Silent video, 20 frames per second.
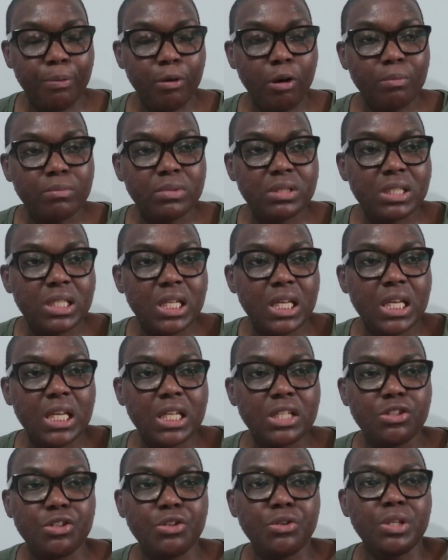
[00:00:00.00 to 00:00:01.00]

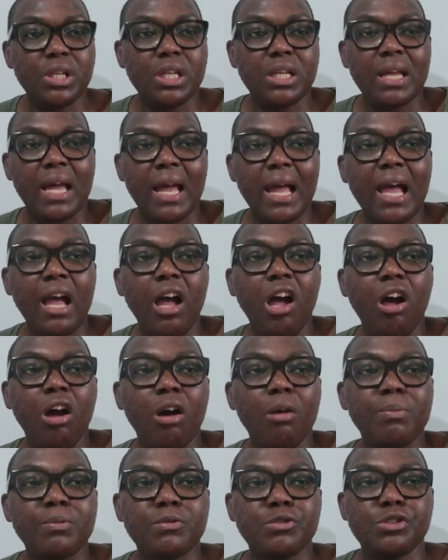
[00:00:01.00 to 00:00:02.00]
prompting? Do you need
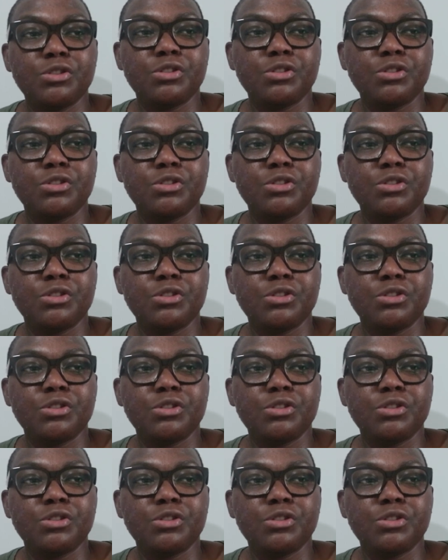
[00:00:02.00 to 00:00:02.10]
help?